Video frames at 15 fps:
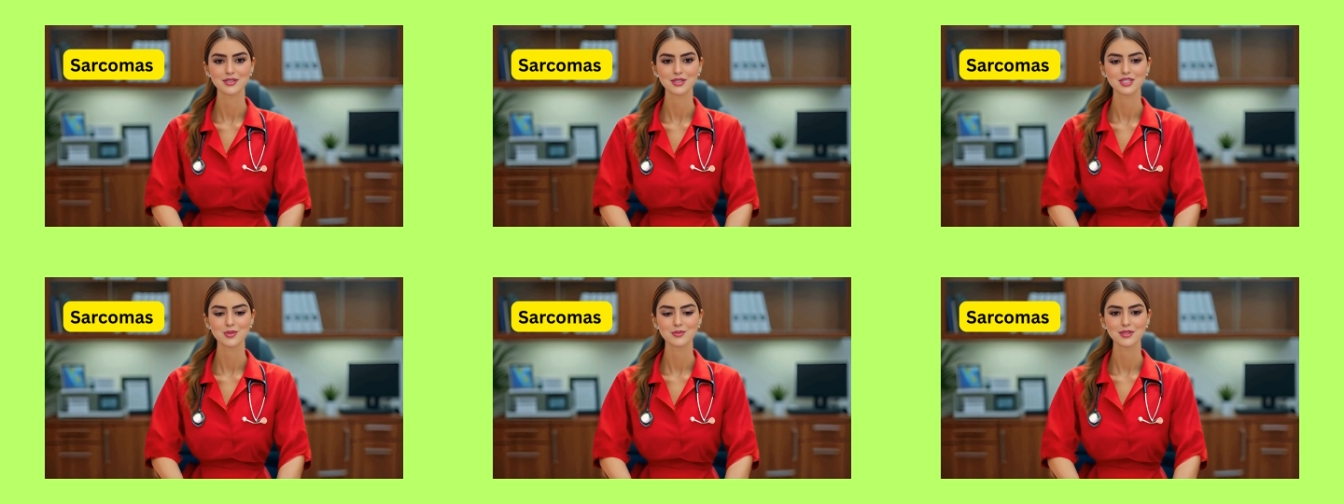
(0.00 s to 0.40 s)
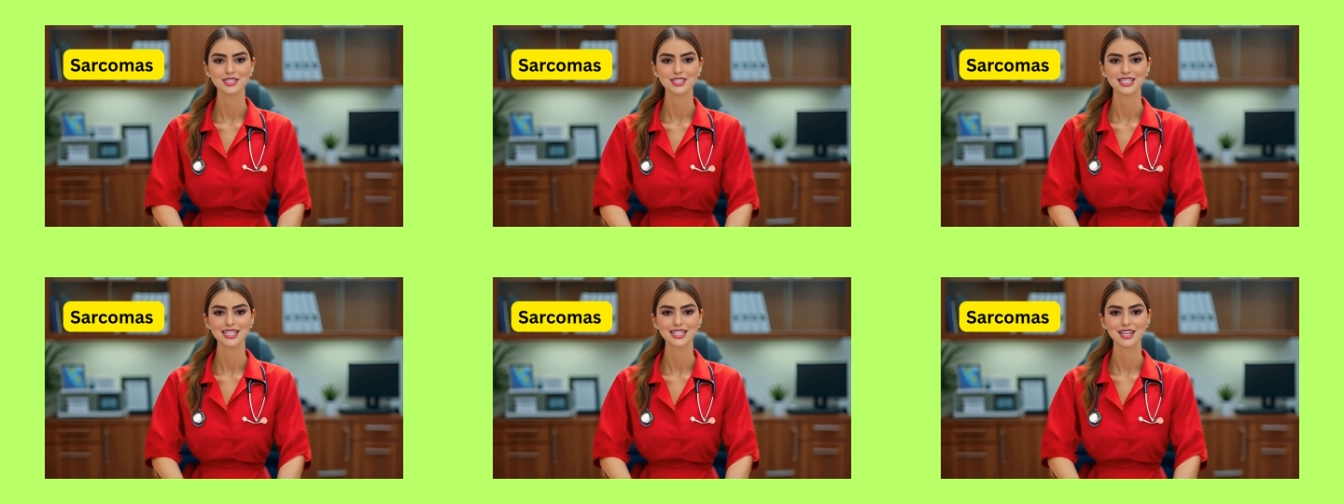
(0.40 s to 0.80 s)
tumor
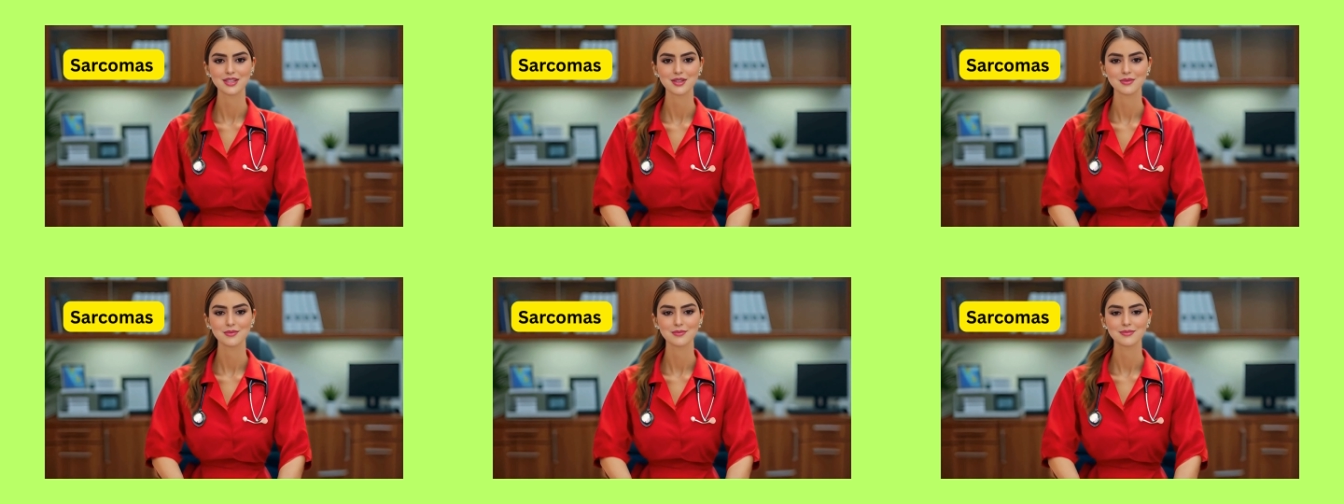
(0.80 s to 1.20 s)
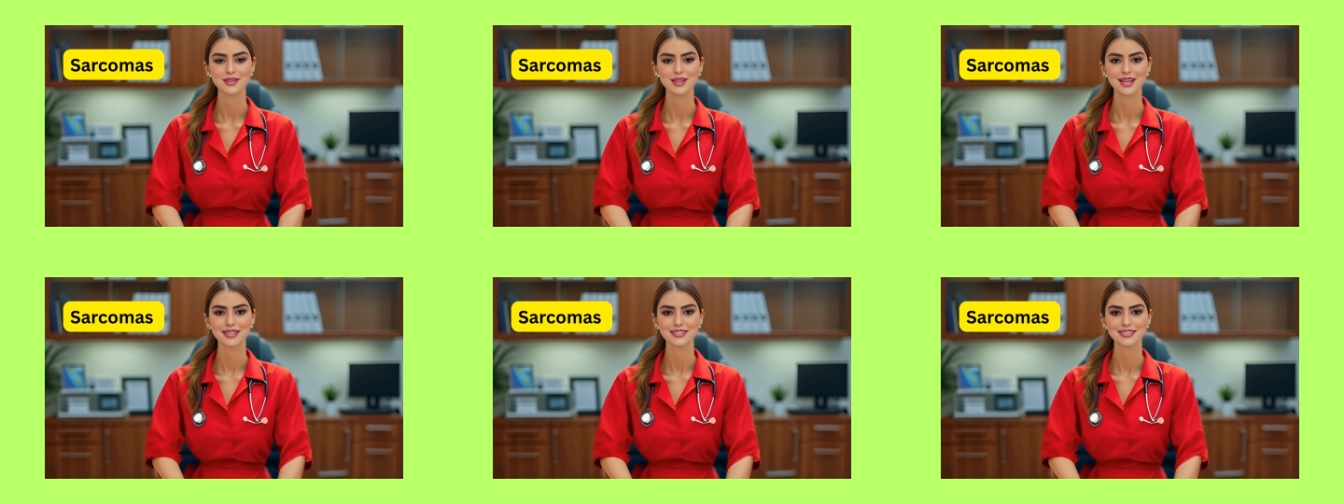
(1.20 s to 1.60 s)
seeding.
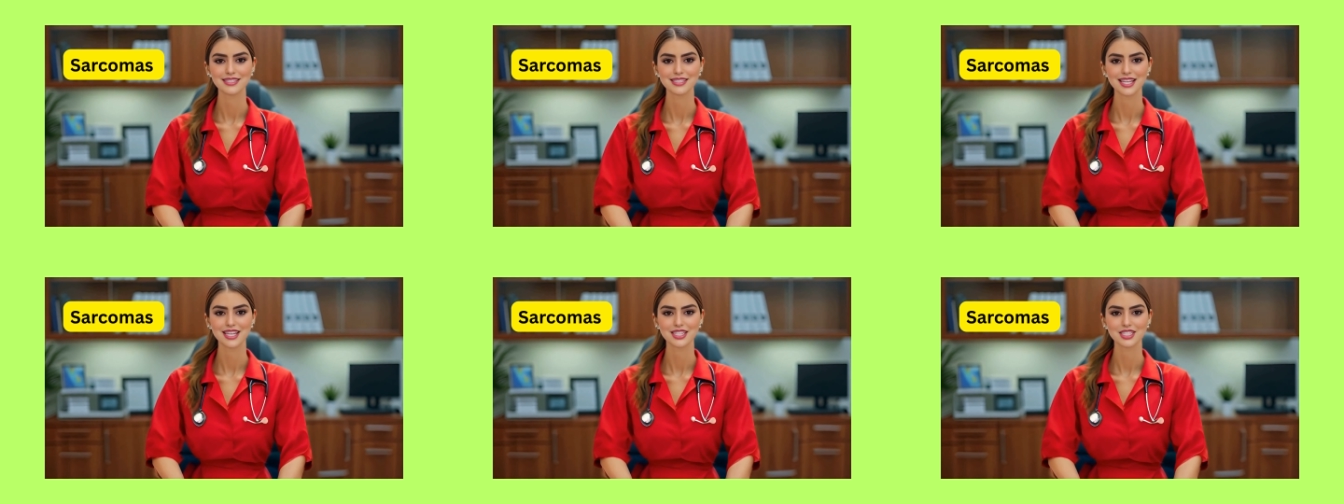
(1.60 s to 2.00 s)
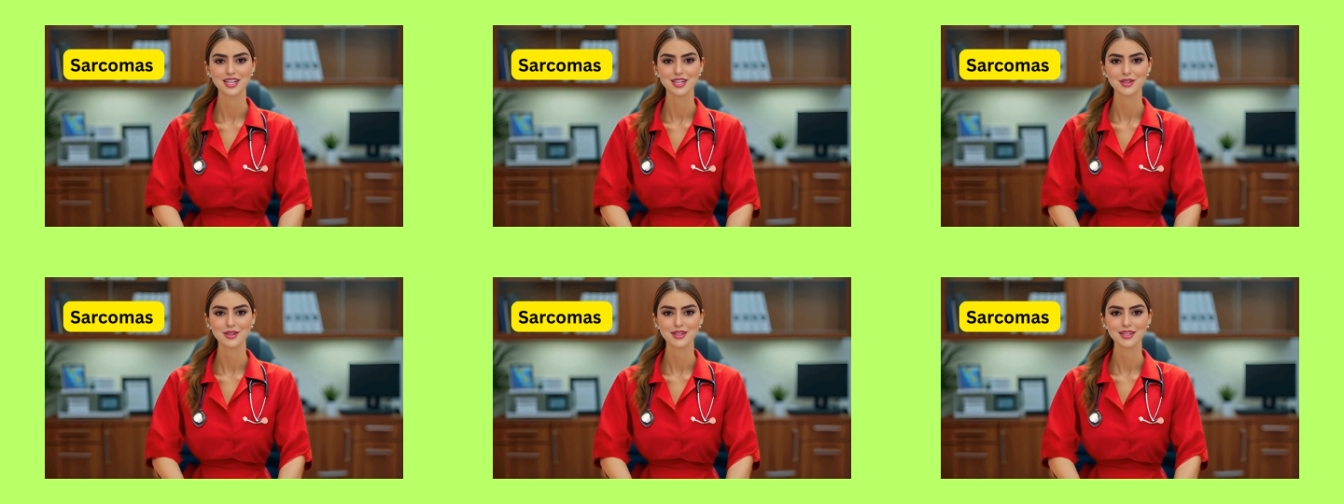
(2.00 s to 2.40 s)

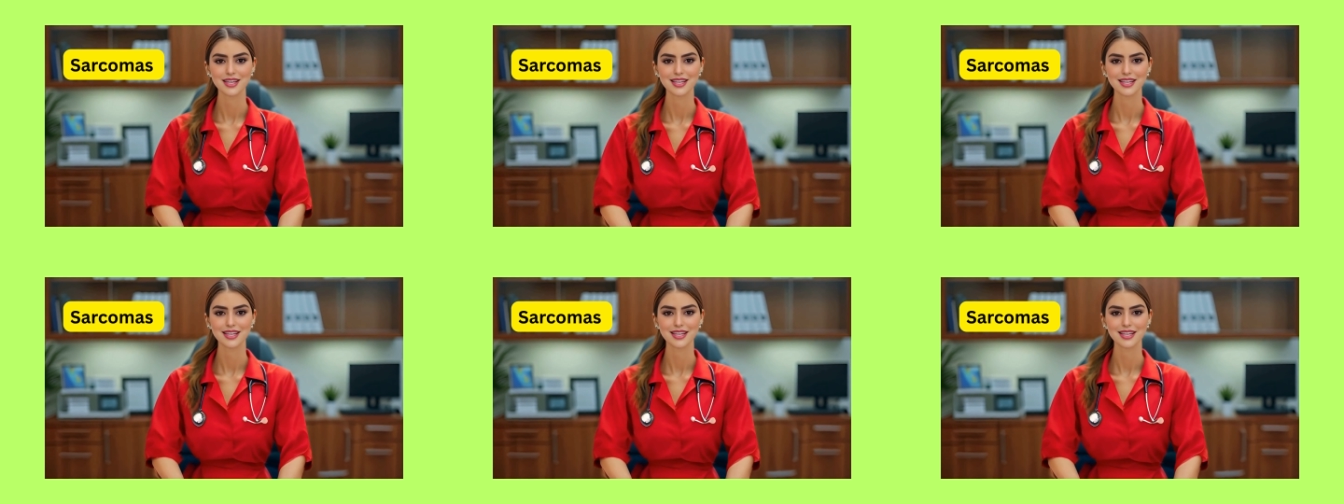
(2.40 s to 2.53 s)
Staging.